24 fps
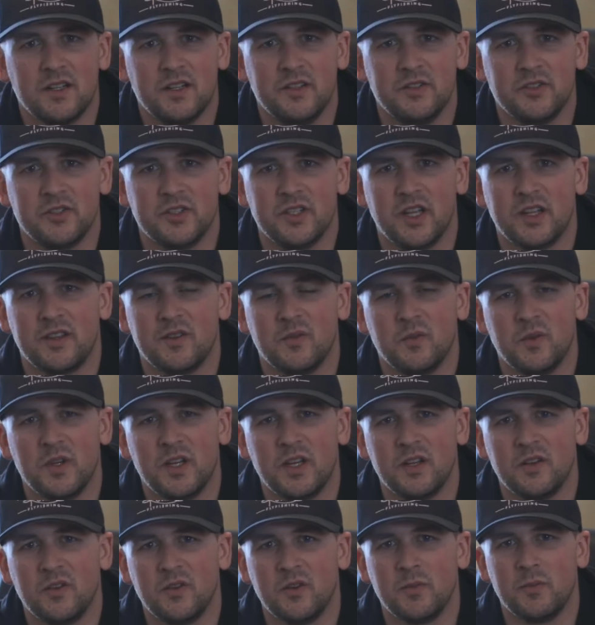and there's nothing we
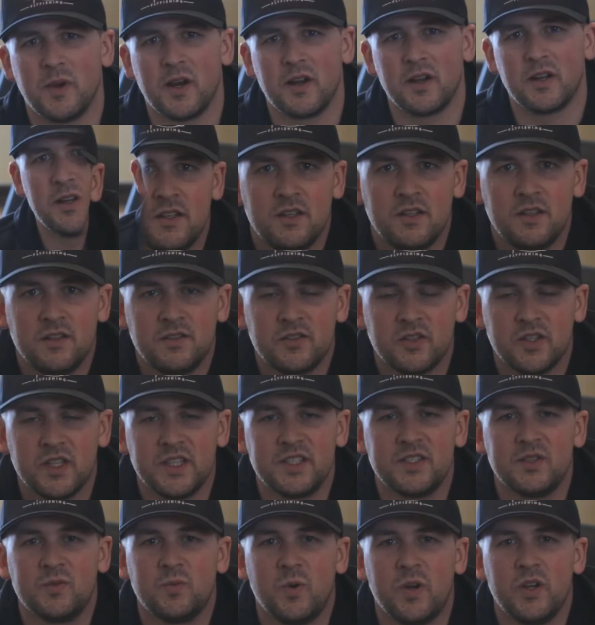can do about it. So
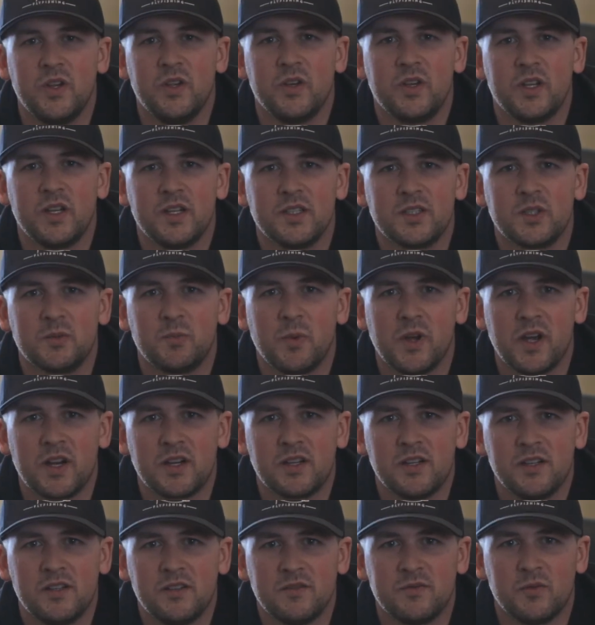this is what you can
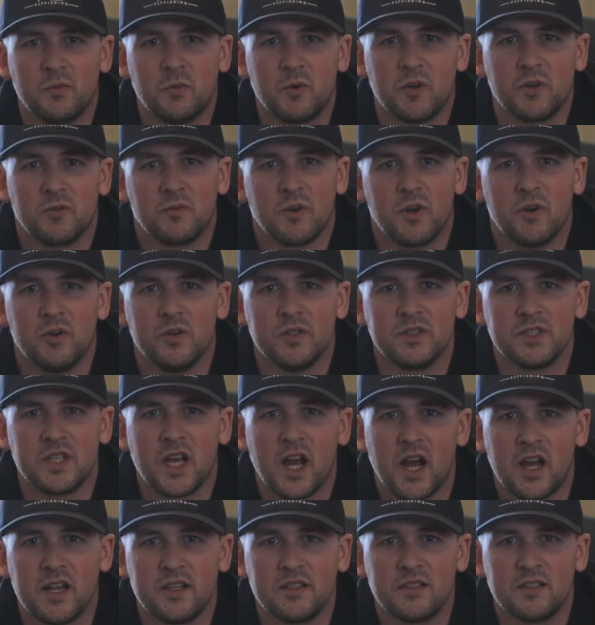expect from one of Rowan's
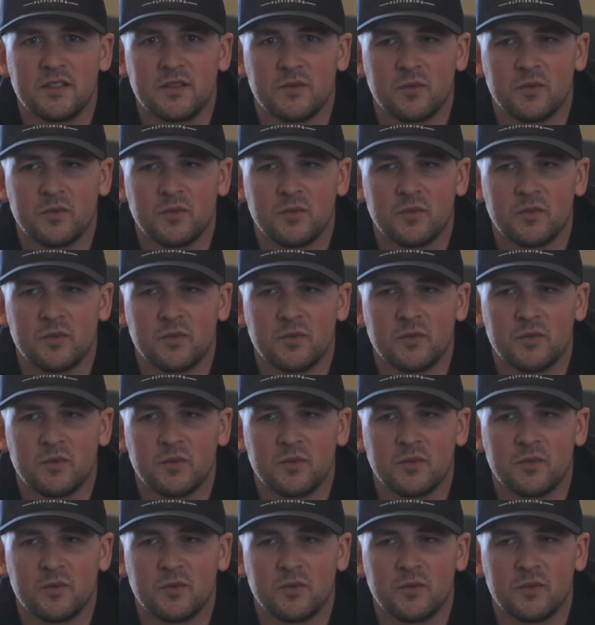guides,